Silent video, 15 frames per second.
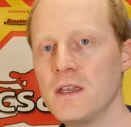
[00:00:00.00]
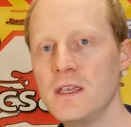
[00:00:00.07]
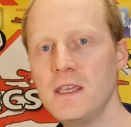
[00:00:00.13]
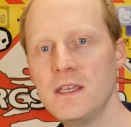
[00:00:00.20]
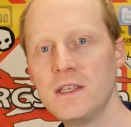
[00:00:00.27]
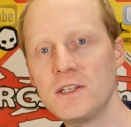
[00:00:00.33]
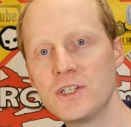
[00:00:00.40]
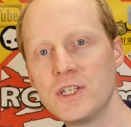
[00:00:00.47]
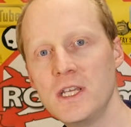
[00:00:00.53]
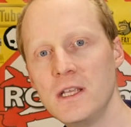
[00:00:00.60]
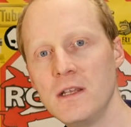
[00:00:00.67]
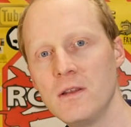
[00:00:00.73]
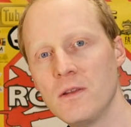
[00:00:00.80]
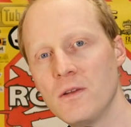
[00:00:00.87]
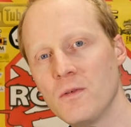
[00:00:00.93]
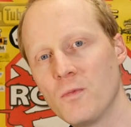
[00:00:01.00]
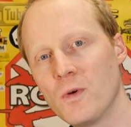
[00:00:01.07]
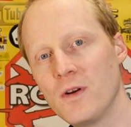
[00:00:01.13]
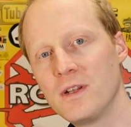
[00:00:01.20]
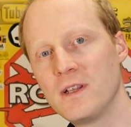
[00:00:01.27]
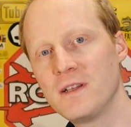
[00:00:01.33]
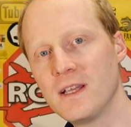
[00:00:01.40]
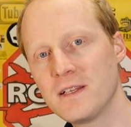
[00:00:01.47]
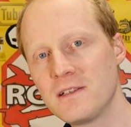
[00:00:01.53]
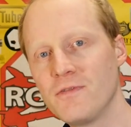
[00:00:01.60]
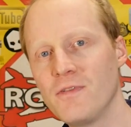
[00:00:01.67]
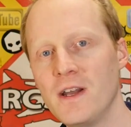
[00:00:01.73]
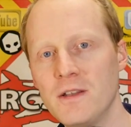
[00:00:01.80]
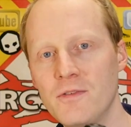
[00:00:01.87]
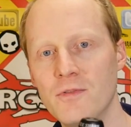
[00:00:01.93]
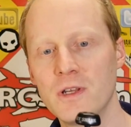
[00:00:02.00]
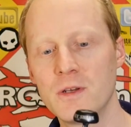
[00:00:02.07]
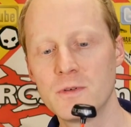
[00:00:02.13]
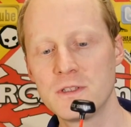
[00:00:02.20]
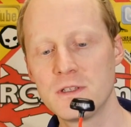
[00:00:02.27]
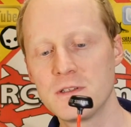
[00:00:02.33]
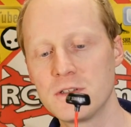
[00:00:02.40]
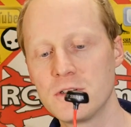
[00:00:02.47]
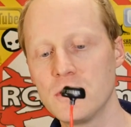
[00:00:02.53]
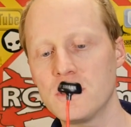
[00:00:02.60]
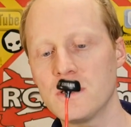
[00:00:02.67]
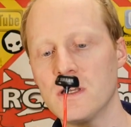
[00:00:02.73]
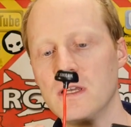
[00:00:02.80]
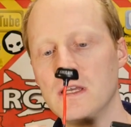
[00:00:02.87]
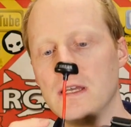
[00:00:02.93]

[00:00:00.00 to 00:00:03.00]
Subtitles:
Eachine where it doesn't find the frequencies good.